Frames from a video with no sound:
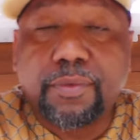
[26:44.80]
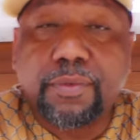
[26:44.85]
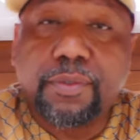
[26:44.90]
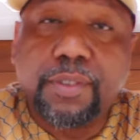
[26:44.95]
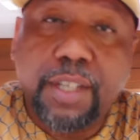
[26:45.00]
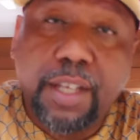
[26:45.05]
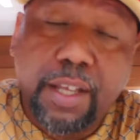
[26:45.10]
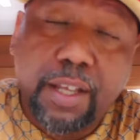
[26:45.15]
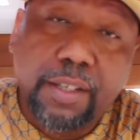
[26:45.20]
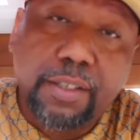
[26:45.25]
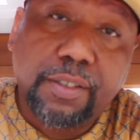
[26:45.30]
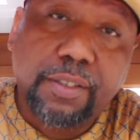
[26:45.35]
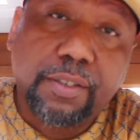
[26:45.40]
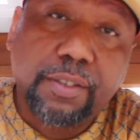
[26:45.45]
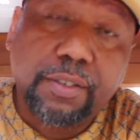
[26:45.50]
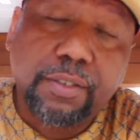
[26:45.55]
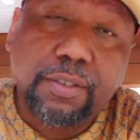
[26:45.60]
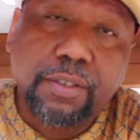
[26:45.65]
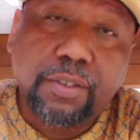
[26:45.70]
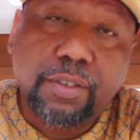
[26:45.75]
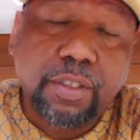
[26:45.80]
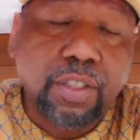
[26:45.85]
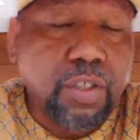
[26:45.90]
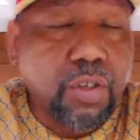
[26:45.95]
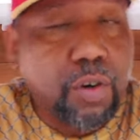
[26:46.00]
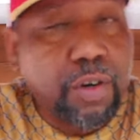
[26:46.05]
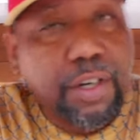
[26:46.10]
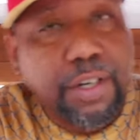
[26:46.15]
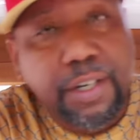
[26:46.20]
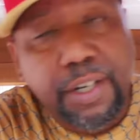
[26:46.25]
Yeah. You
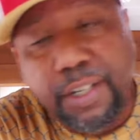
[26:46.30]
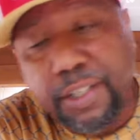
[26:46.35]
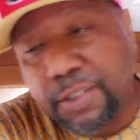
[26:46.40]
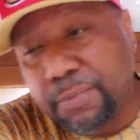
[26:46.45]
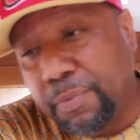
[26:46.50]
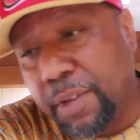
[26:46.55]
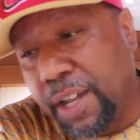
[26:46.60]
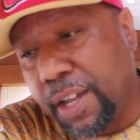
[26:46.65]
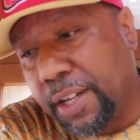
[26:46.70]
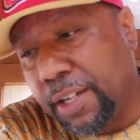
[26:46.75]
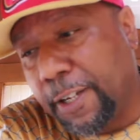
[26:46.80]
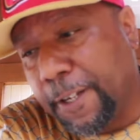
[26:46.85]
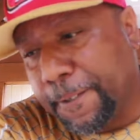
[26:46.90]
know what it is, man.